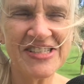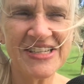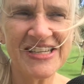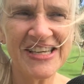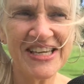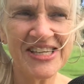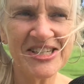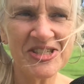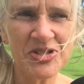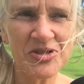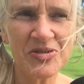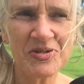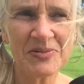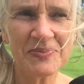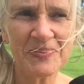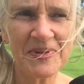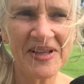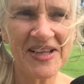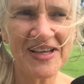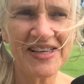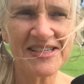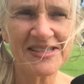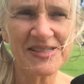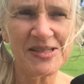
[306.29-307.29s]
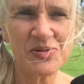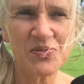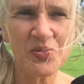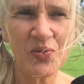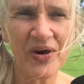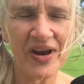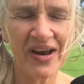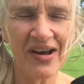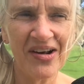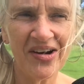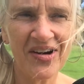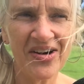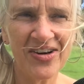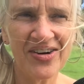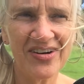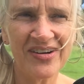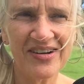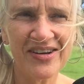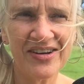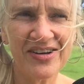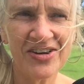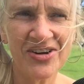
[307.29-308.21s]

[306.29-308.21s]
to get to a place where